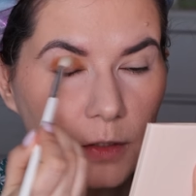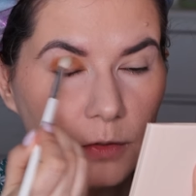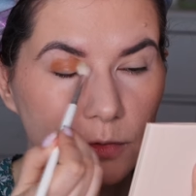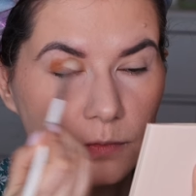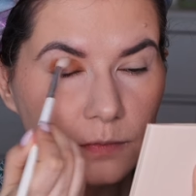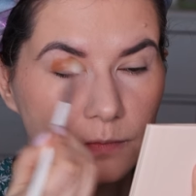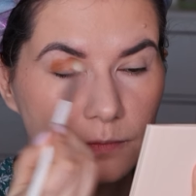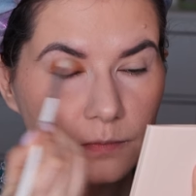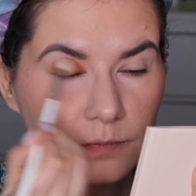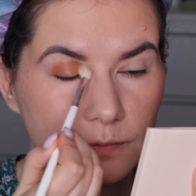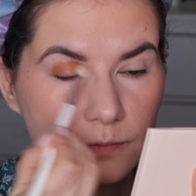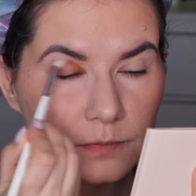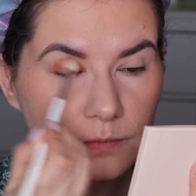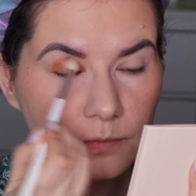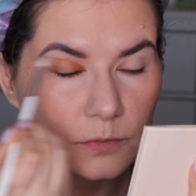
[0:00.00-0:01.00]
Oh,
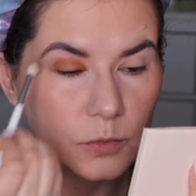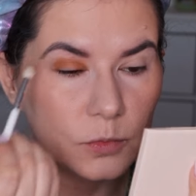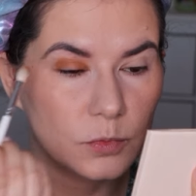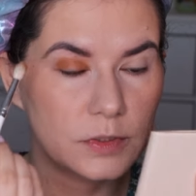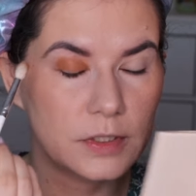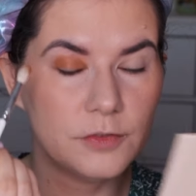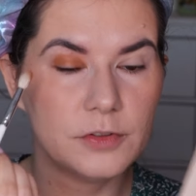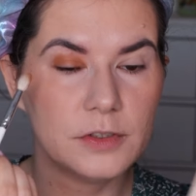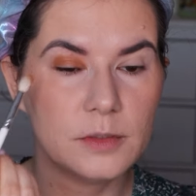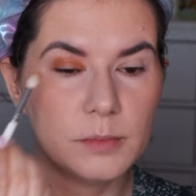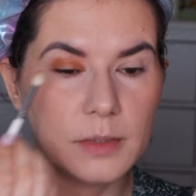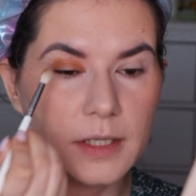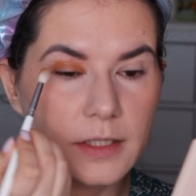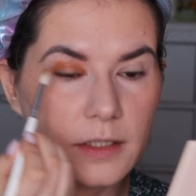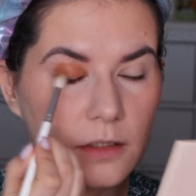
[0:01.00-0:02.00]
we definitely
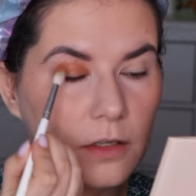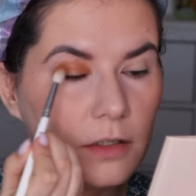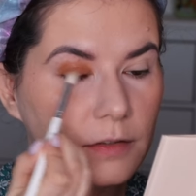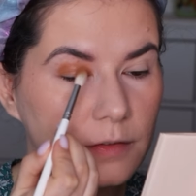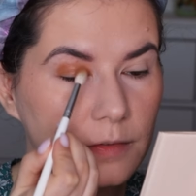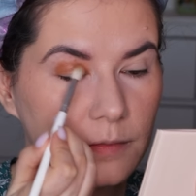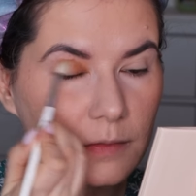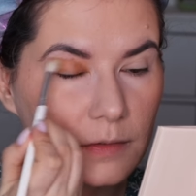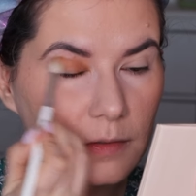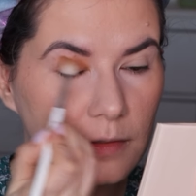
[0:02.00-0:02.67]
applied a lot.